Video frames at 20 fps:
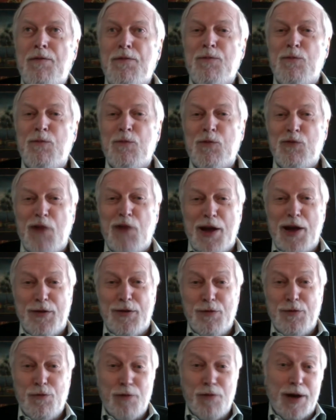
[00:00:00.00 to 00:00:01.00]
trying to
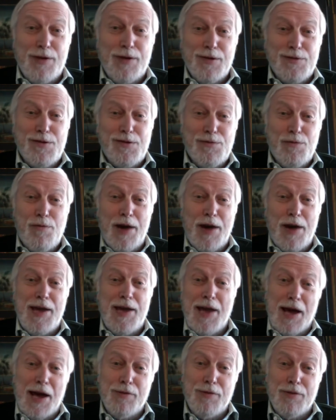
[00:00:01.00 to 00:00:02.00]
wiggle their way
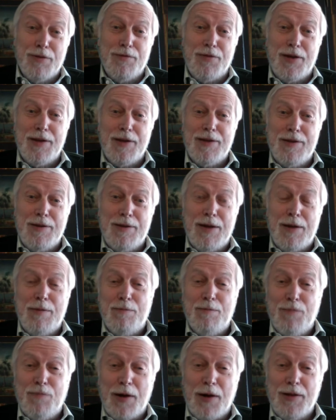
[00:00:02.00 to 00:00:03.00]
out of it, uh,
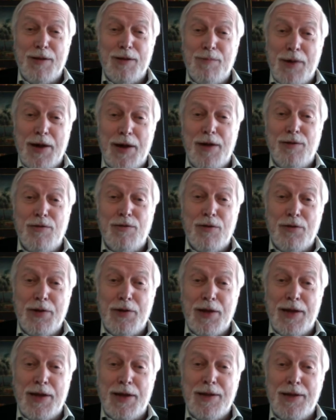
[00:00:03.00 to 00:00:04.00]
partly by
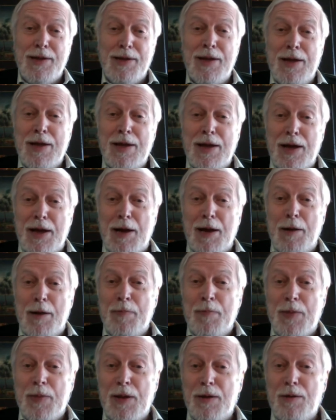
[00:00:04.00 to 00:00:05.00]
ignoring it,
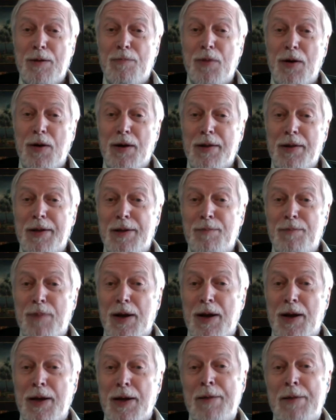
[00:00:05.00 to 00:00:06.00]
um, you know, partly
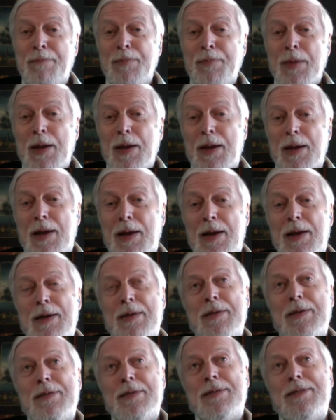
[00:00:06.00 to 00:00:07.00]
by
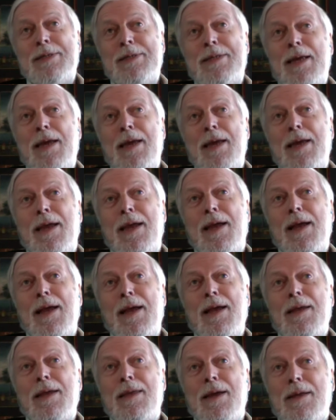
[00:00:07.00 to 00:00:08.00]
saying
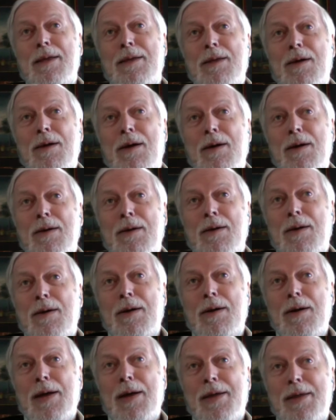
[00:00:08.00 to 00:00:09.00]
that our,
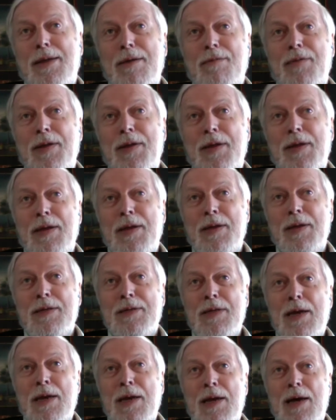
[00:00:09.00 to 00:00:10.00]
our activity
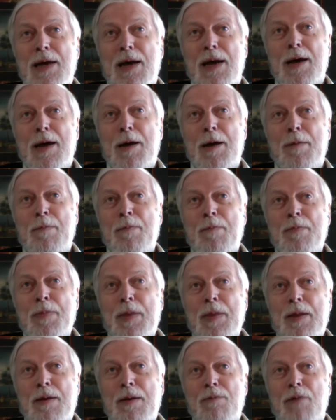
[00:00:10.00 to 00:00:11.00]
is. Um,
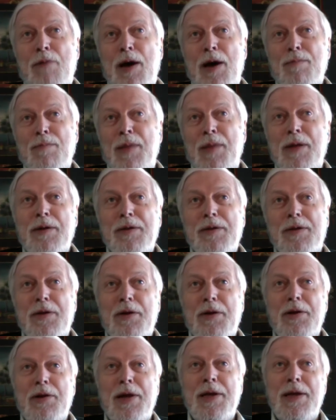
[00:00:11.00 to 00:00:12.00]
well,
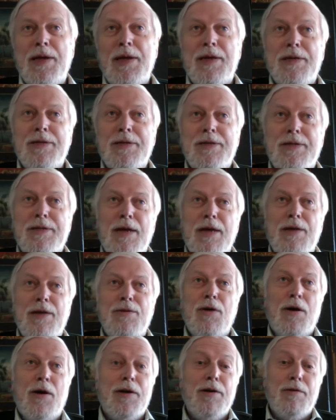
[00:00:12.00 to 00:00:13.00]
military is uh,
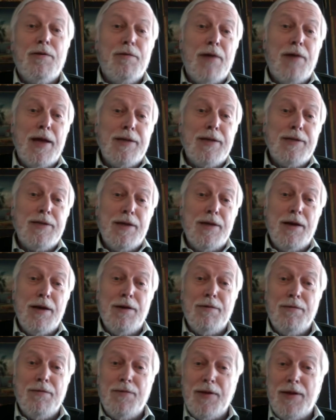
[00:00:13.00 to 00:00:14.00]

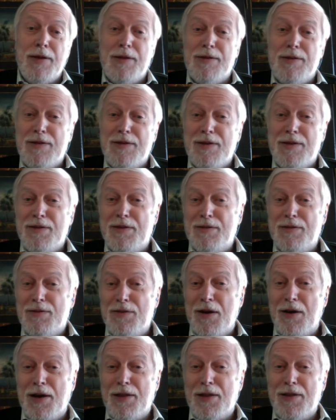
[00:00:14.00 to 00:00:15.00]
non-aggressive. It's, it's
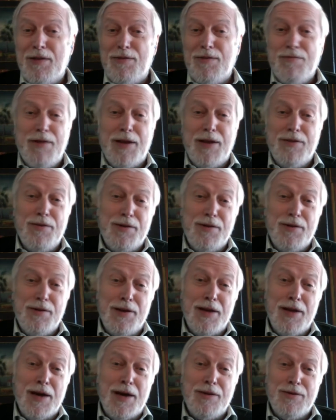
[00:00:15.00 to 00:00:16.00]
not a threat to
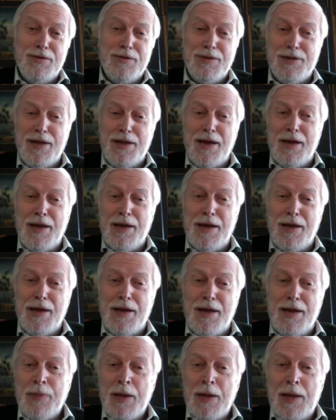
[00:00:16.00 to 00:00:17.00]
any other state.
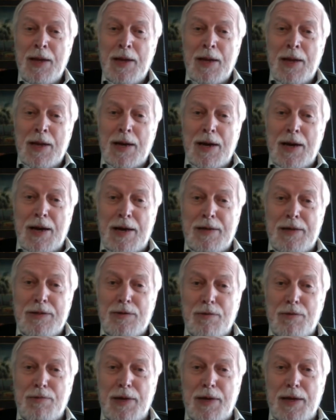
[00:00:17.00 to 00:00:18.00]
Uh,
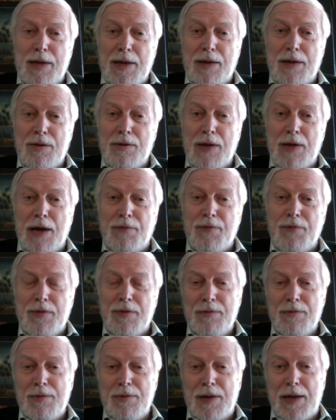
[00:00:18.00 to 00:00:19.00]
so we I do have
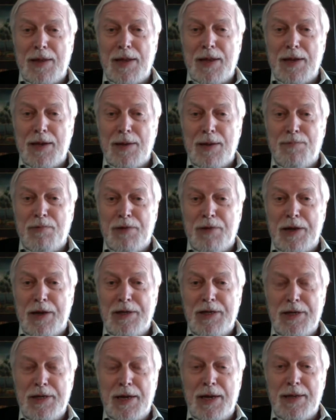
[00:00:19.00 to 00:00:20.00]
to, I think,
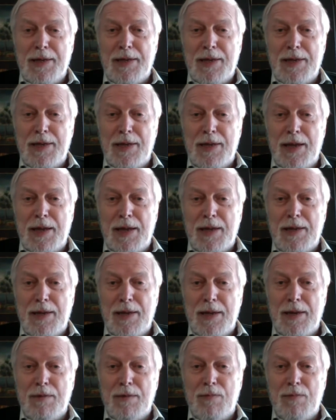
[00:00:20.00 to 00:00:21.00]
appreciate that
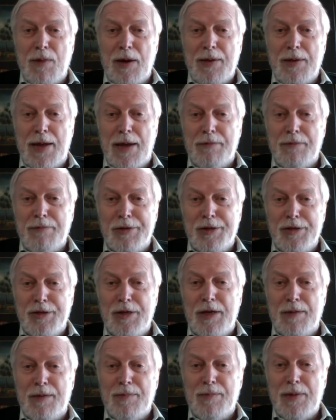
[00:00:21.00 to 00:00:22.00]
uh, while that
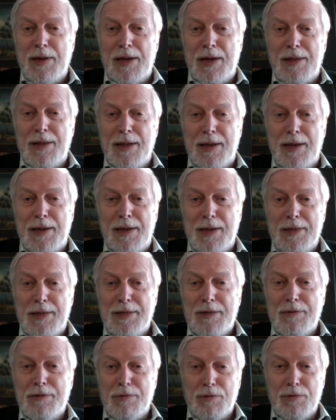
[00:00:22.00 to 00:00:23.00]
regime, I think,
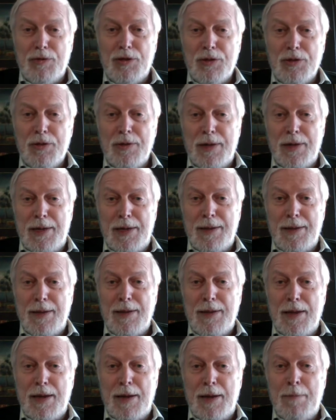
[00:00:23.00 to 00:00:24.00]
is crucial and
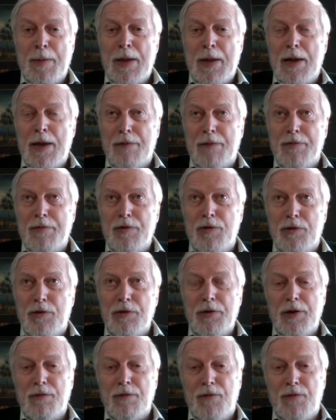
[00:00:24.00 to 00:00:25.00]
uh, of
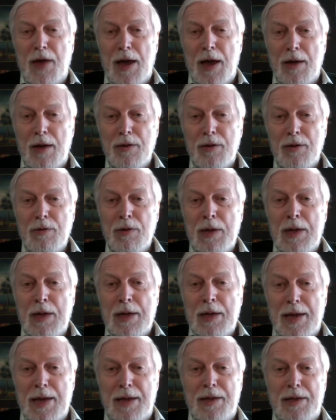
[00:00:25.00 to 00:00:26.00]
enduring value,
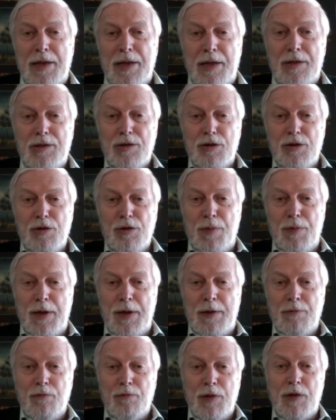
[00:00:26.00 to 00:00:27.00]
it needs to
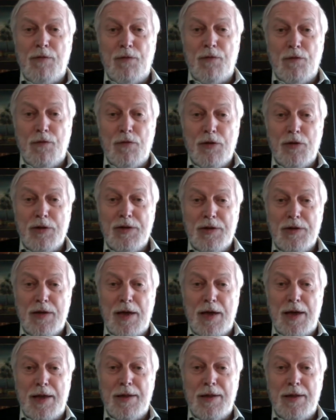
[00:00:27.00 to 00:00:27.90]
be reinforced and